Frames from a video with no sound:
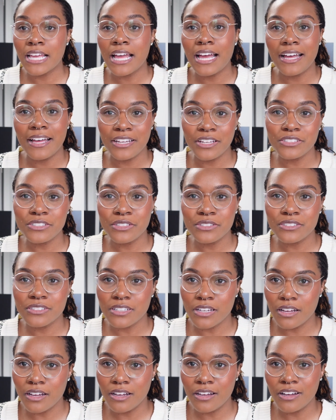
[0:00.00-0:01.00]
I also
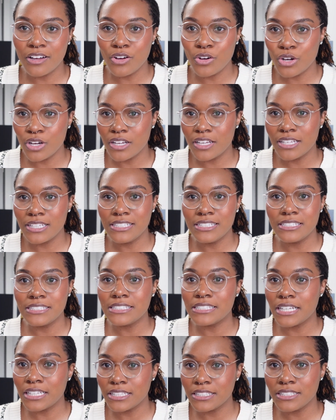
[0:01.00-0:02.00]
saw on
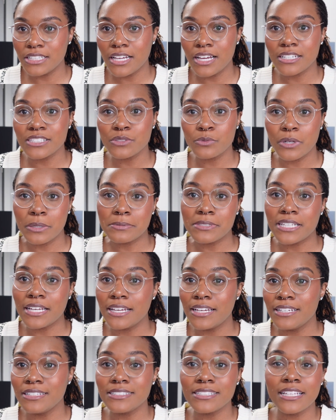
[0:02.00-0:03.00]
Teladoc's
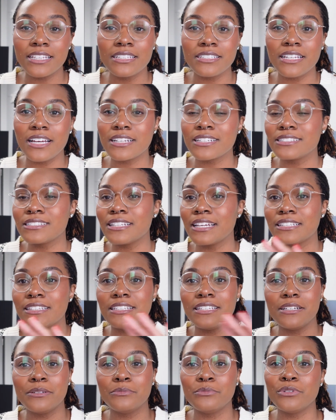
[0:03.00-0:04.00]
website, Teladoc is like
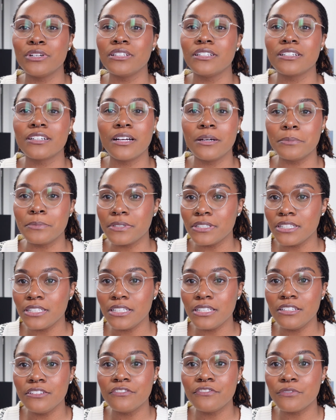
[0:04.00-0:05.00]
the umbrella
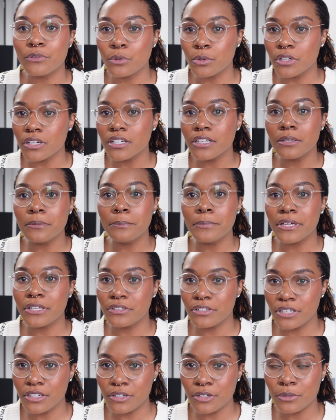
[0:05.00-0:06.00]
company for
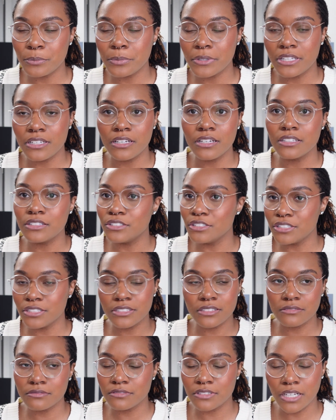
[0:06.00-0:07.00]
BetterHelp and other
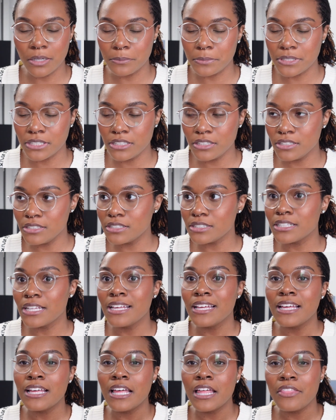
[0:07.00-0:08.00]
companies,
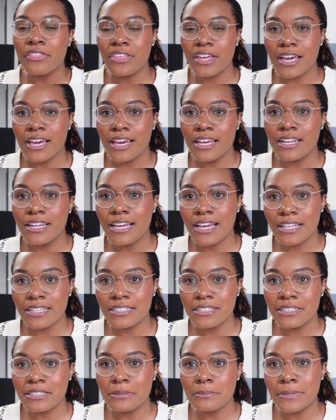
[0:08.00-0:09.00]
that
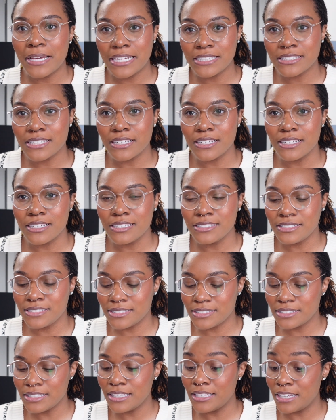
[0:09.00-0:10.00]
Alan
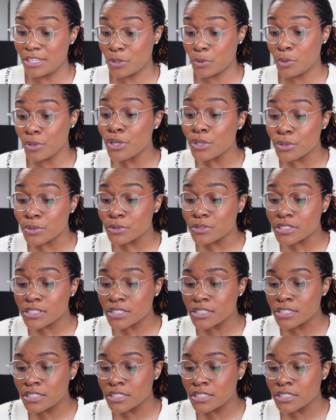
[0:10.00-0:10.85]
Matas, and I quote,